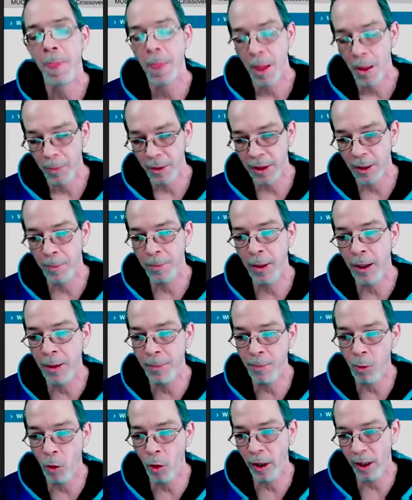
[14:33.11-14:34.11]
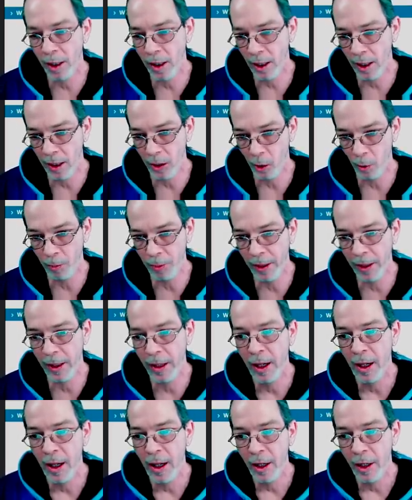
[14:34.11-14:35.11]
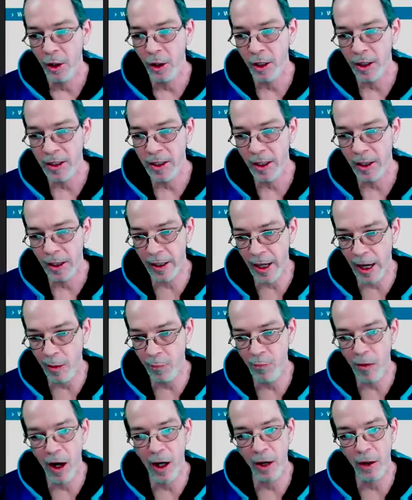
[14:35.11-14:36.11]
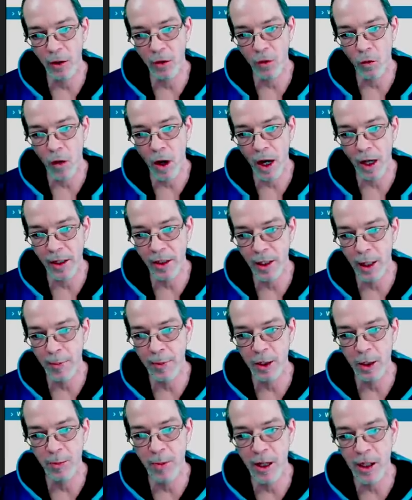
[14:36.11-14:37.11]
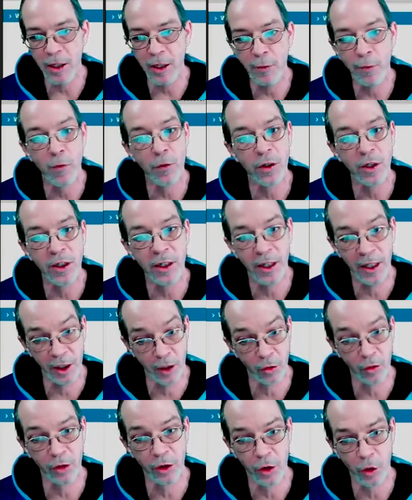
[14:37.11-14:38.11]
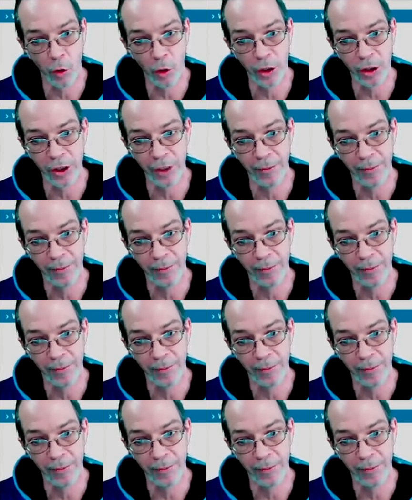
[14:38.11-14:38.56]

But to pinpoint it a little bit, you can see the CAPE values rise up, especially for central Georgia.